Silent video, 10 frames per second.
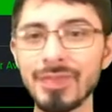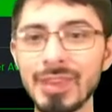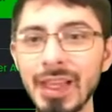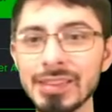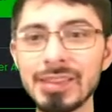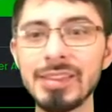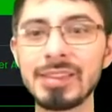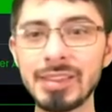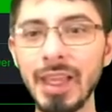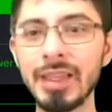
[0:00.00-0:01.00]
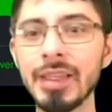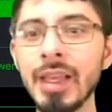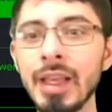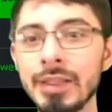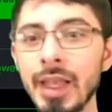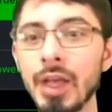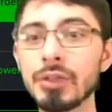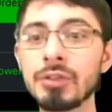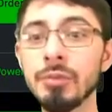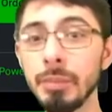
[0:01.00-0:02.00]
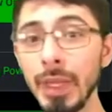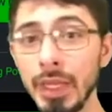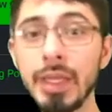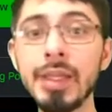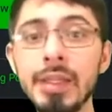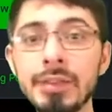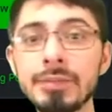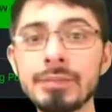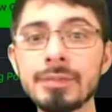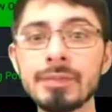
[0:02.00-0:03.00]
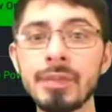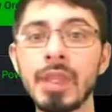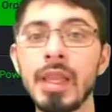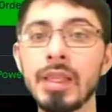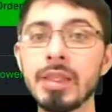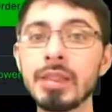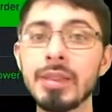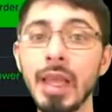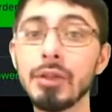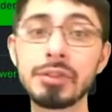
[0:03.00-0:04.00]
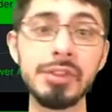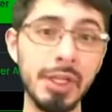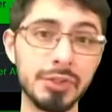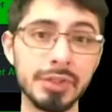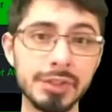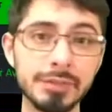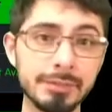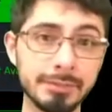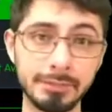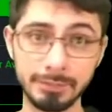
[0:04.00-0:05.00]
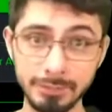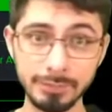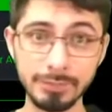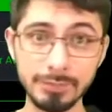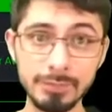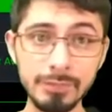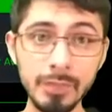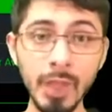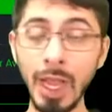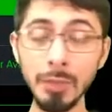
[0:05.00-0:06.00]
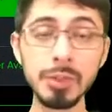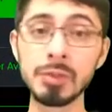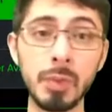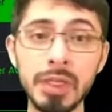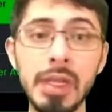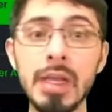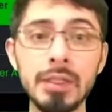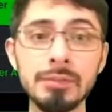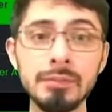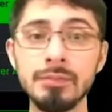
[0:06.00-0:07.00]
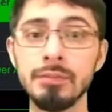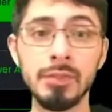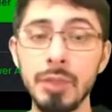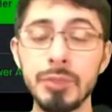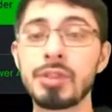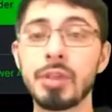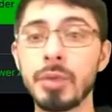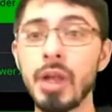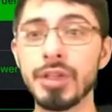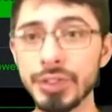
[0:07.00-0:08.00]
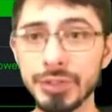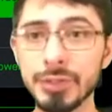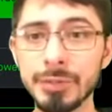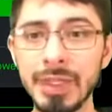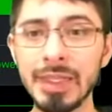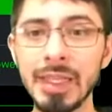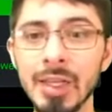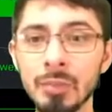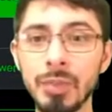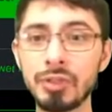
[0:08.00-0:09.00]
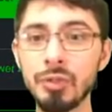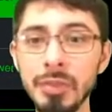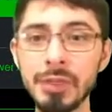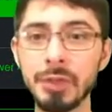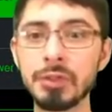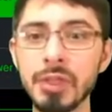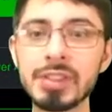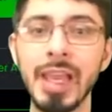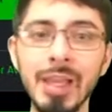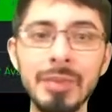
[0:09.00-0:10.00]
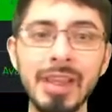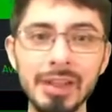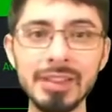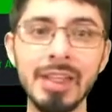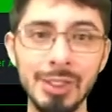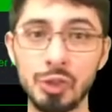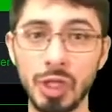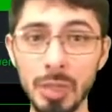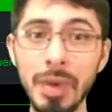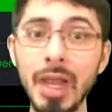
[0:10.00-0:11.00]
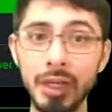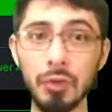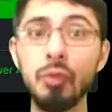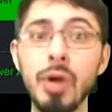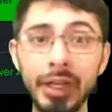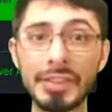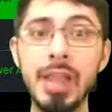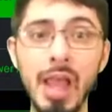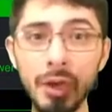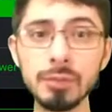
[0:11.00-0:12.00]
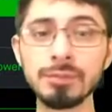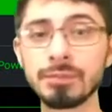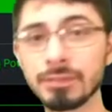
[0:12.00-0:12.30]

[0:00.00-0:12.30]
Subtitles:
That's insane. Now, to me, that looks dangerous. I'm just one guy. I'm just some guy on YouTube. But to me, if you were to ask, hey Miguel, should I buy right now?